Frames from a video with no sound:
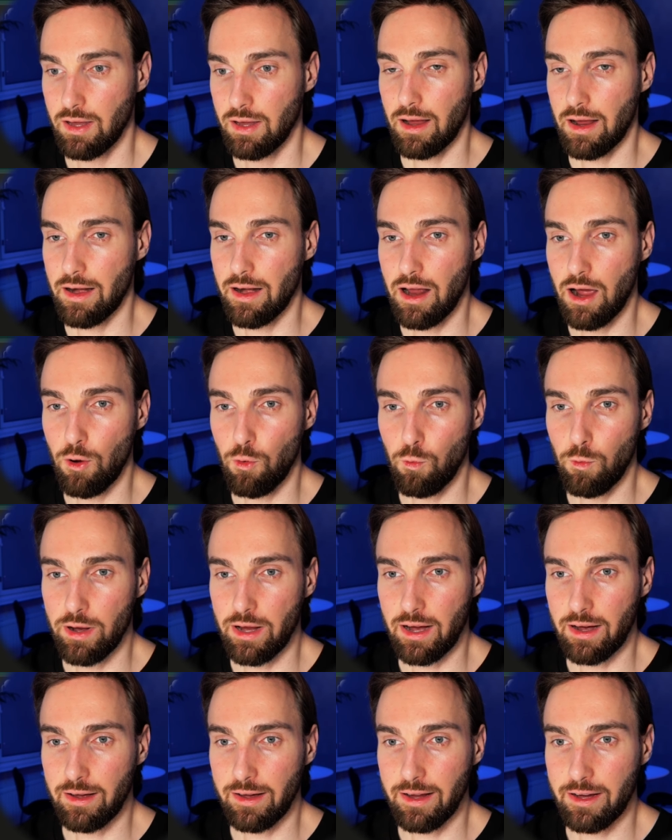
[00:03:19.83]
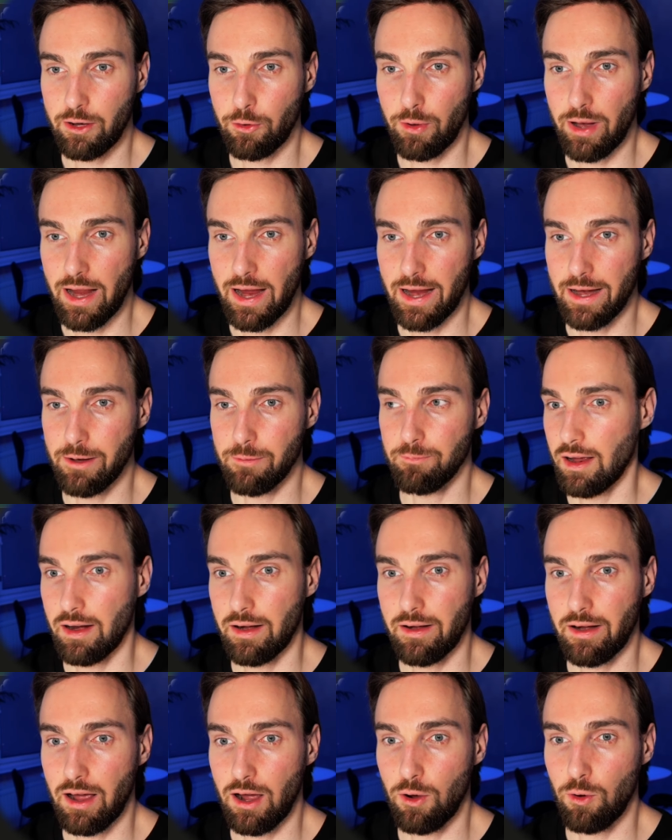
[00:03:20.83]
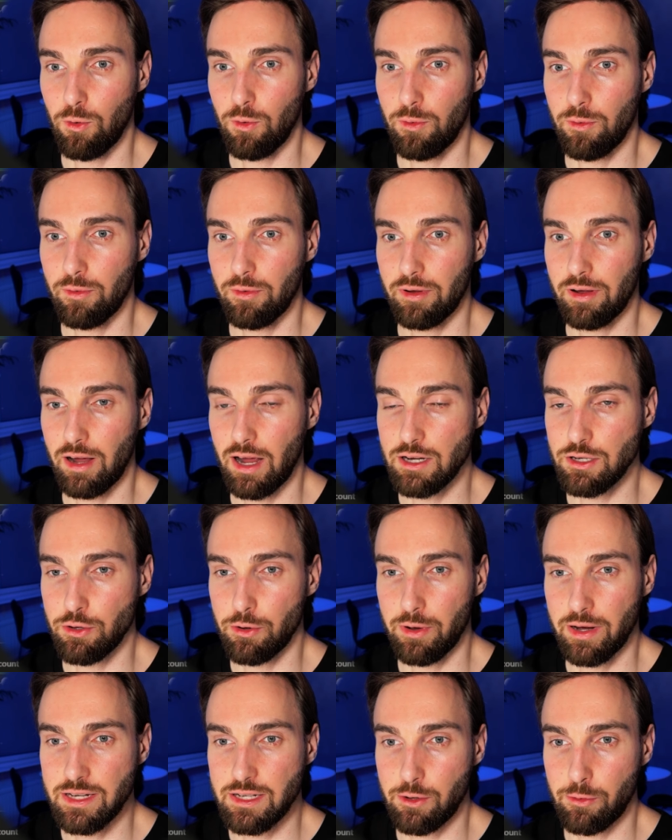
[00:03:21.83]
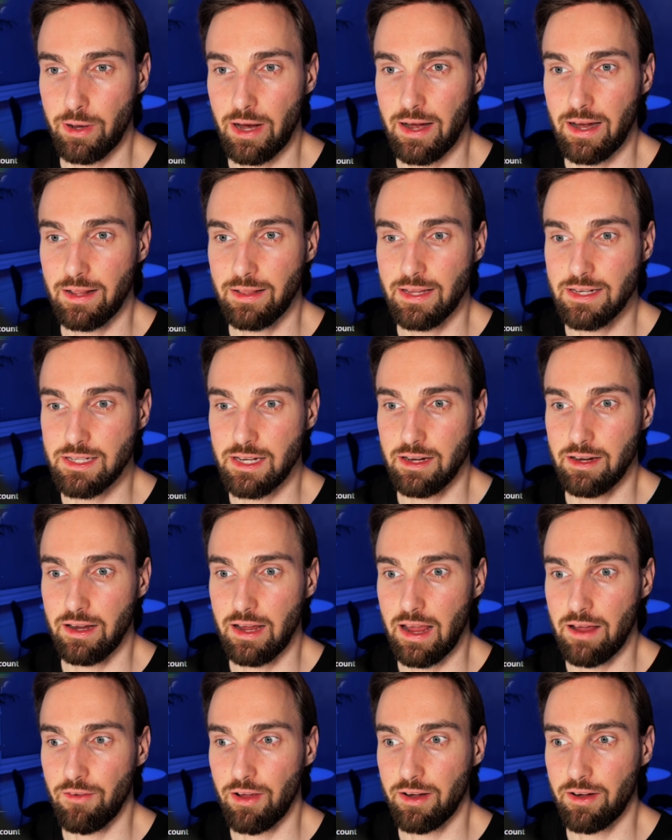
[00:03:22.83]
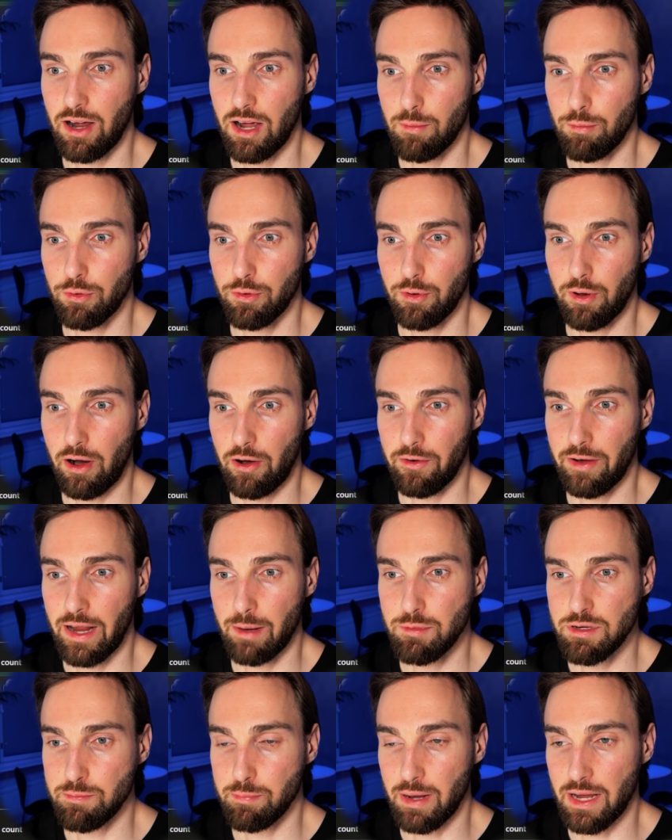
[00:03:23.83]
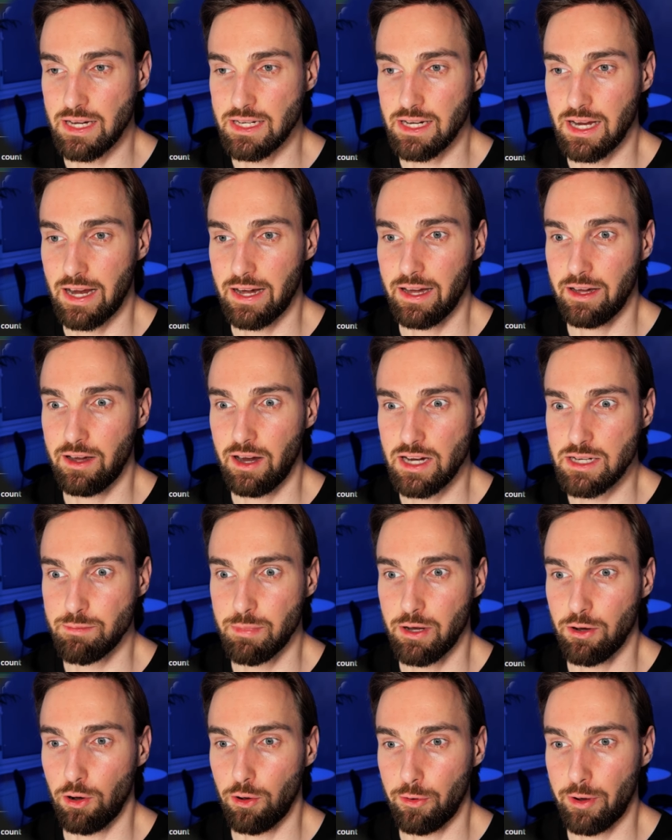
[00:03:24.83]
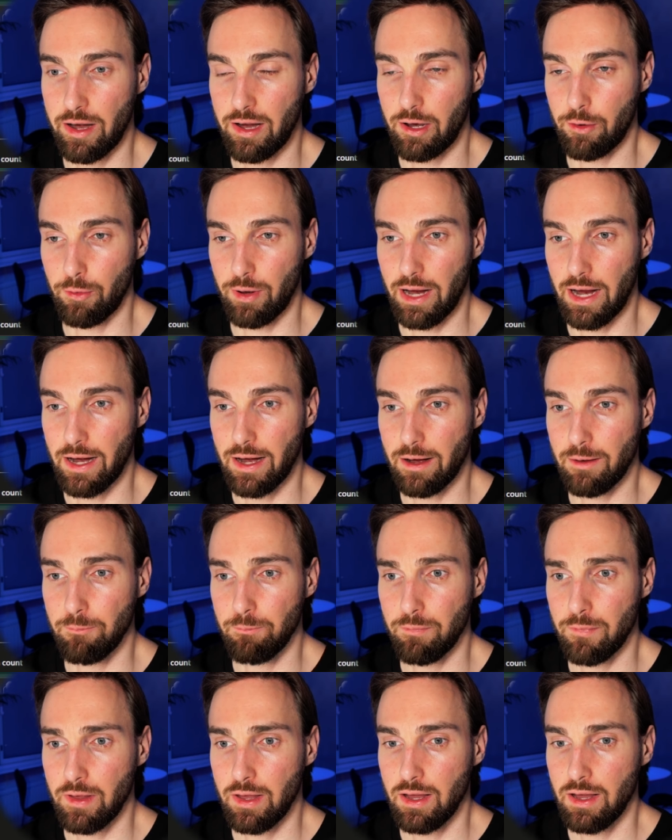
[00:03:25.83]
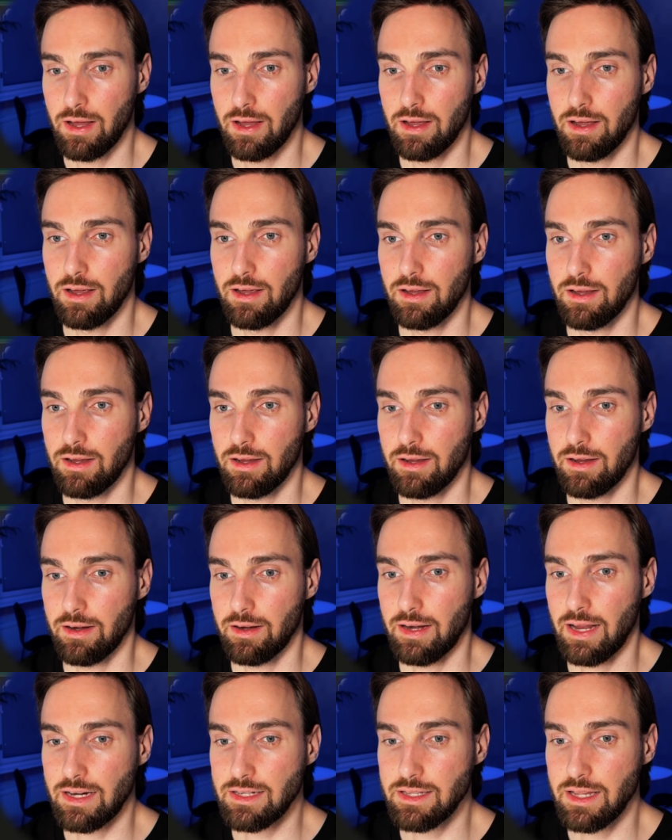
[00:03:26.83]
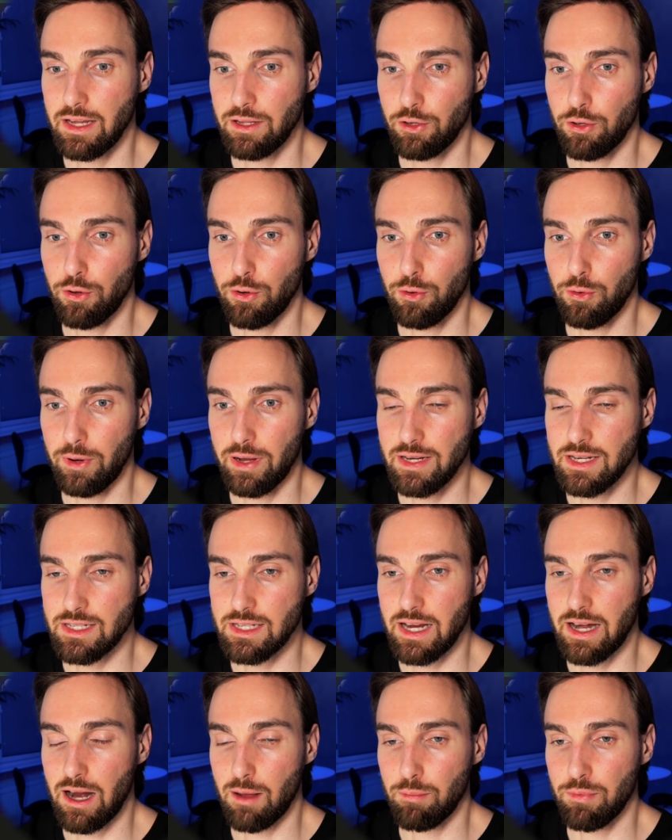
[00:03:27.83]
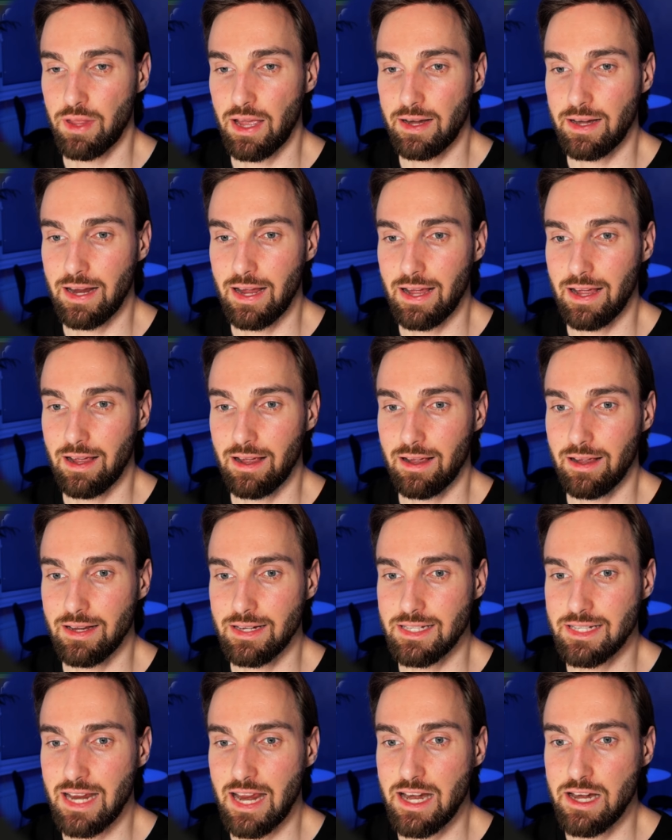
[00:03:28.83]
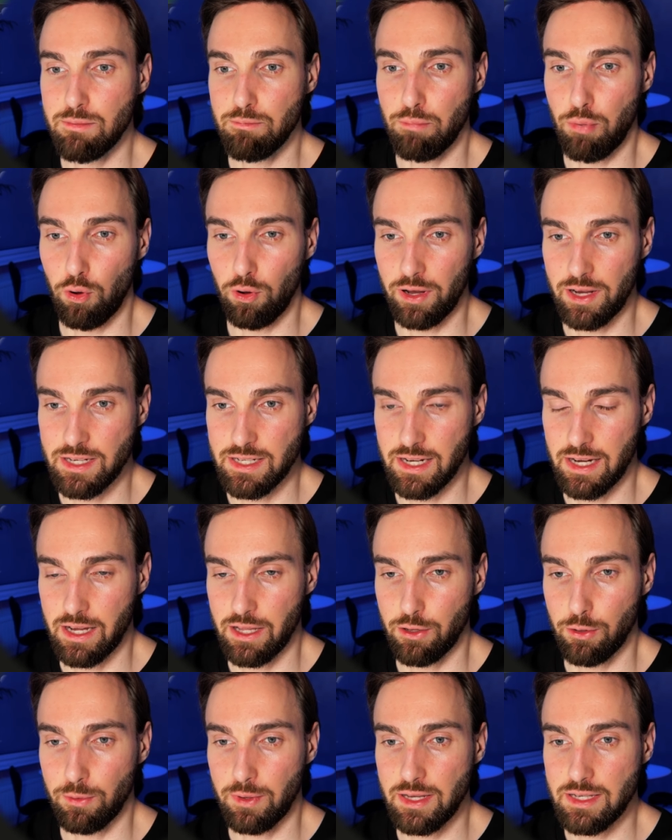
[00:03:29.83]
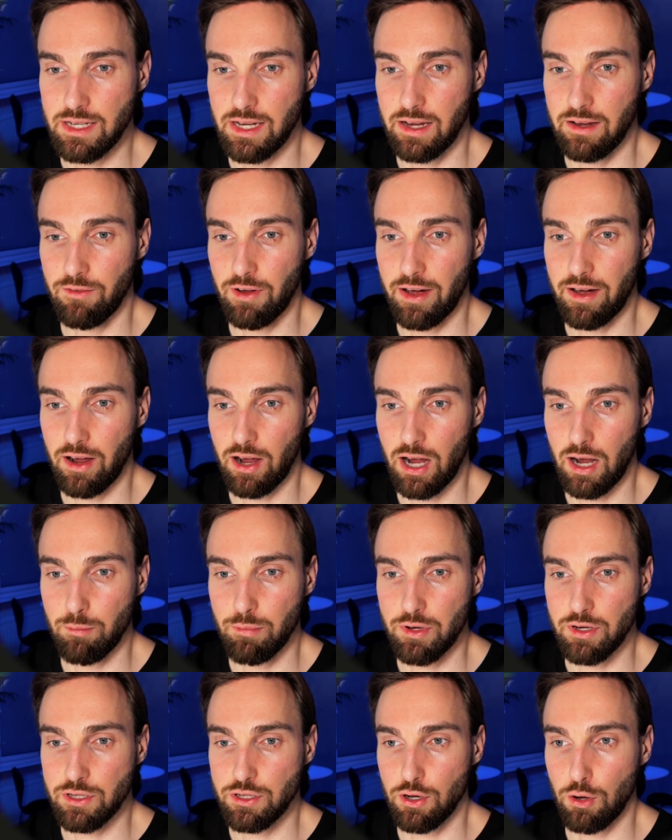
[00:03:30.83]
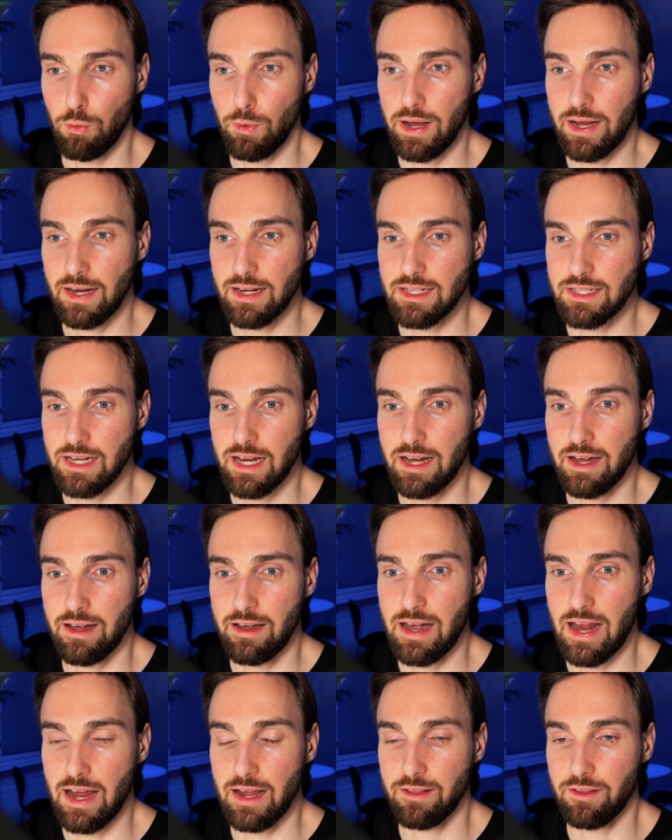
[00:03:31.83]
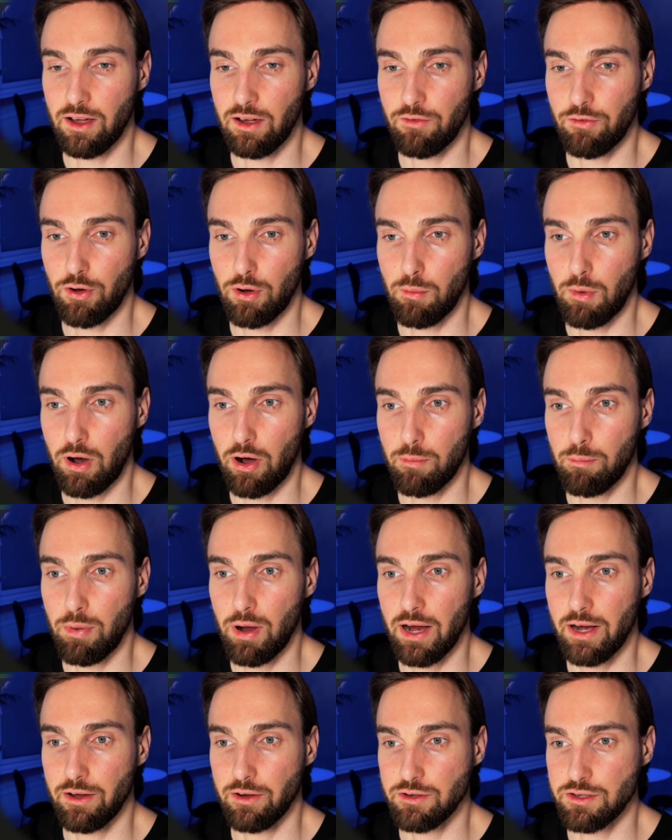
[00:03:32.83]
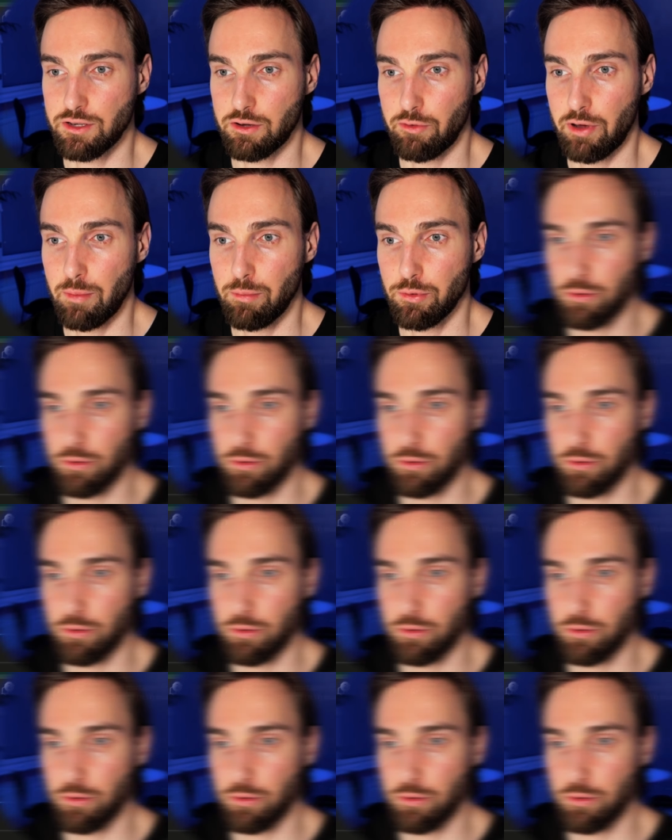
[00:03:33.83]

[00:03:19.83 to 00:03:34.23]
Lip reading: And now we can click Create. And now Azure is creating this Event Hub to our namespace, and it has been already created. Next thing to do is set up that send policy to this Event Hub so we can send data from our Python script